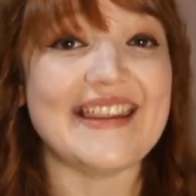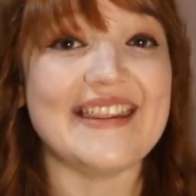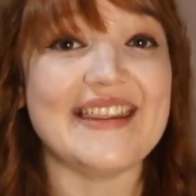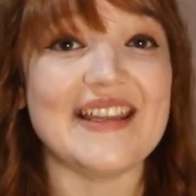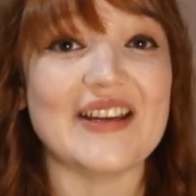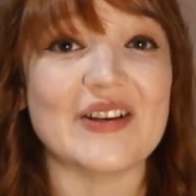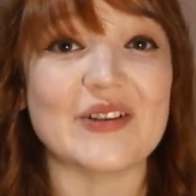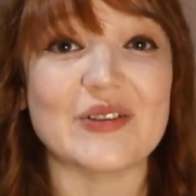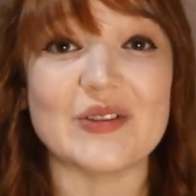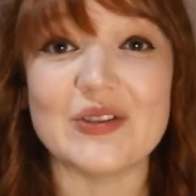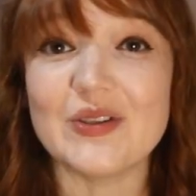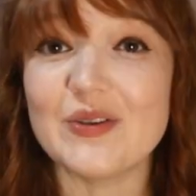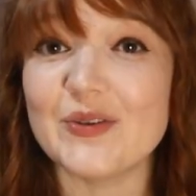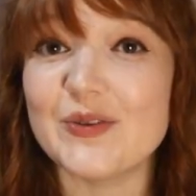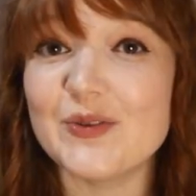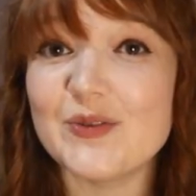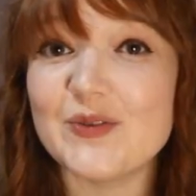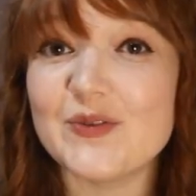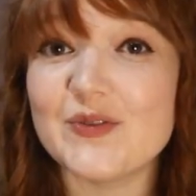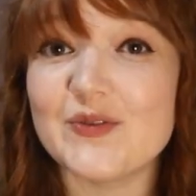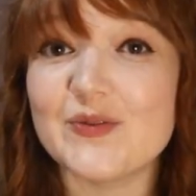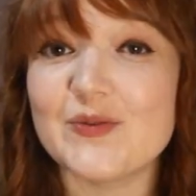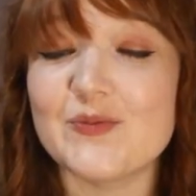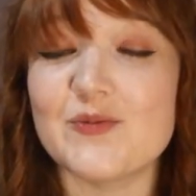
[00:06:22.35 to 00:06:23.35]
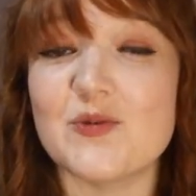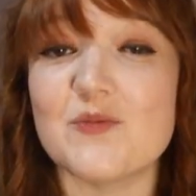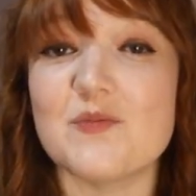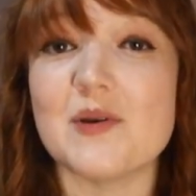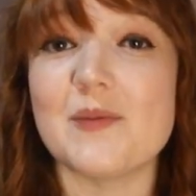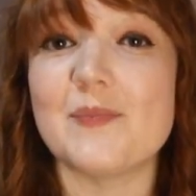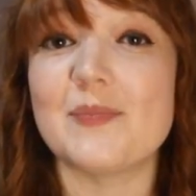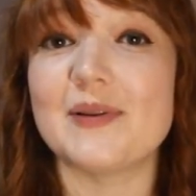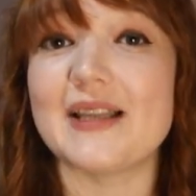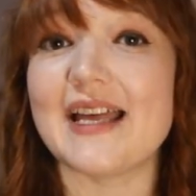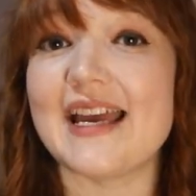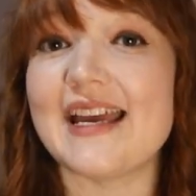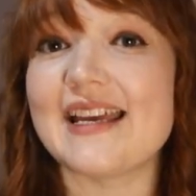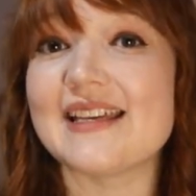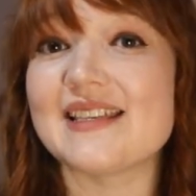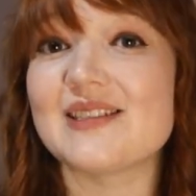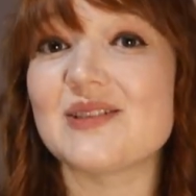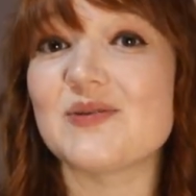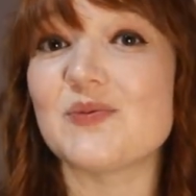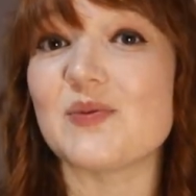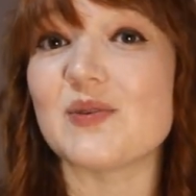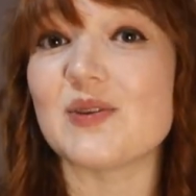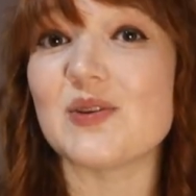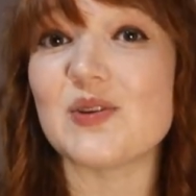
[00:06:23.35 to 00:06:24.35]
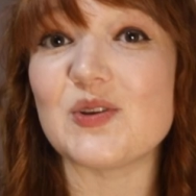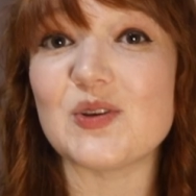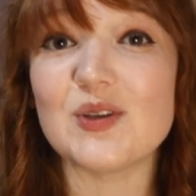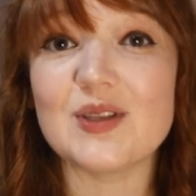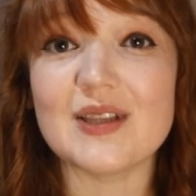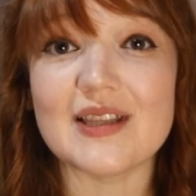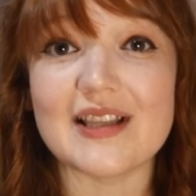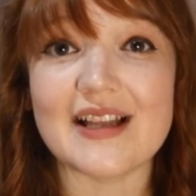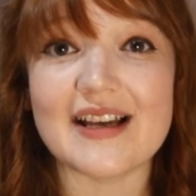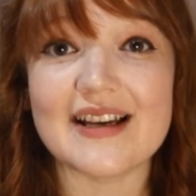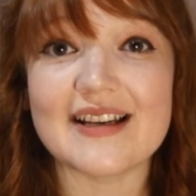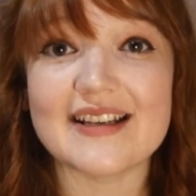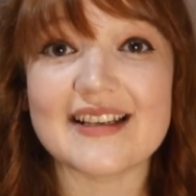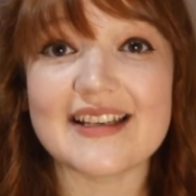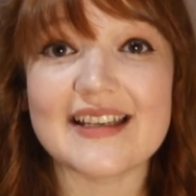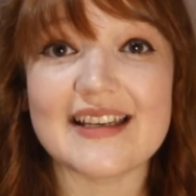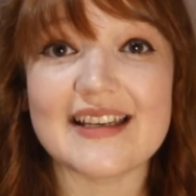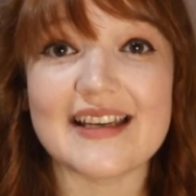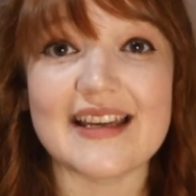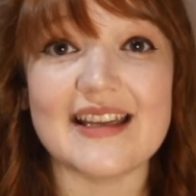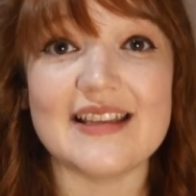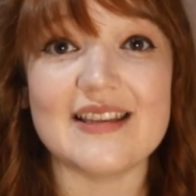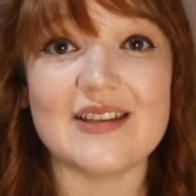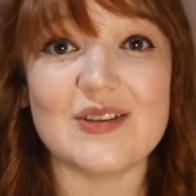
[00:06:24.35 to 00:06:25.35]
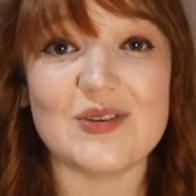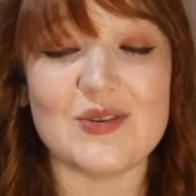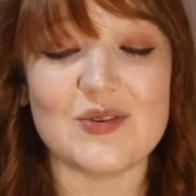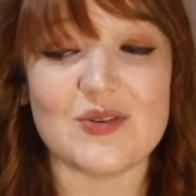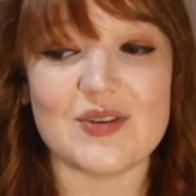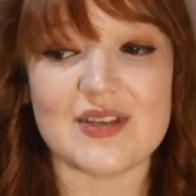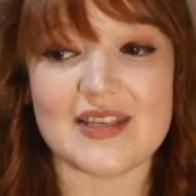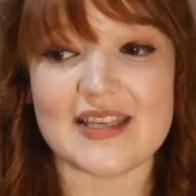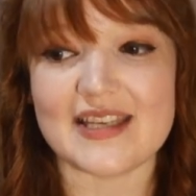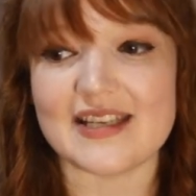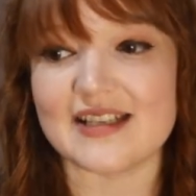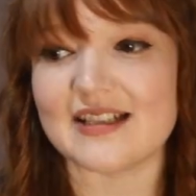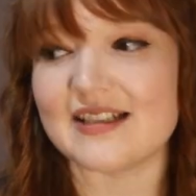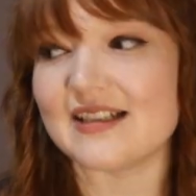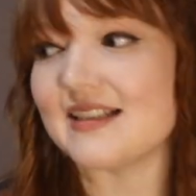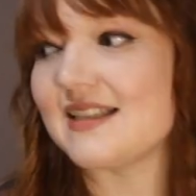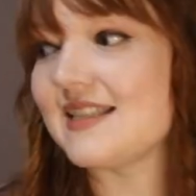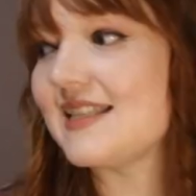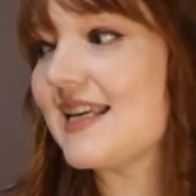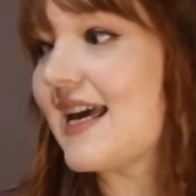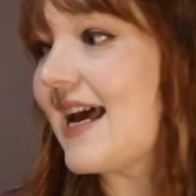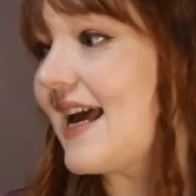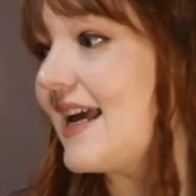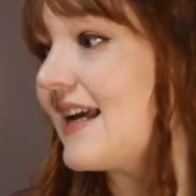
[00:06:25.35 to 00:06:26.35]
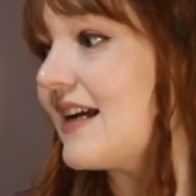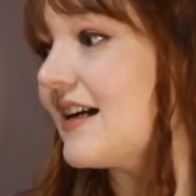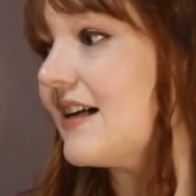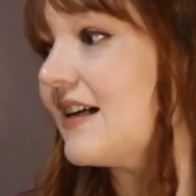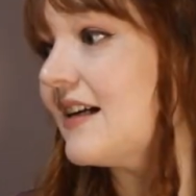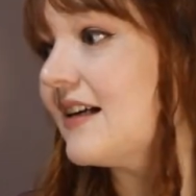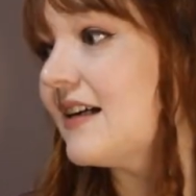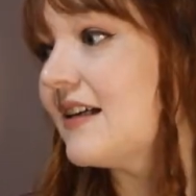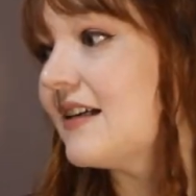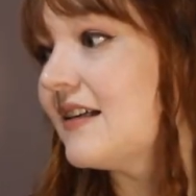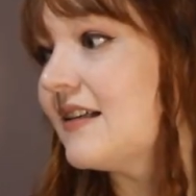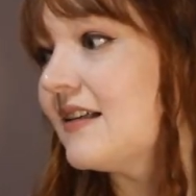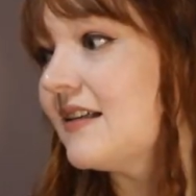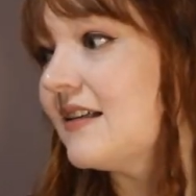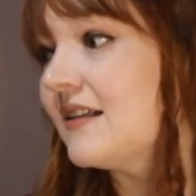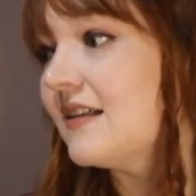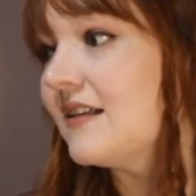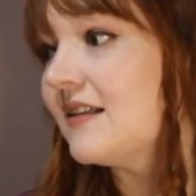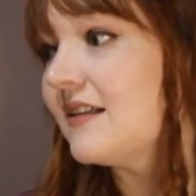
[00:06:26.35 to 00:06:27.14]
in their loaf will be blessed with good luck in the new year. Tiger,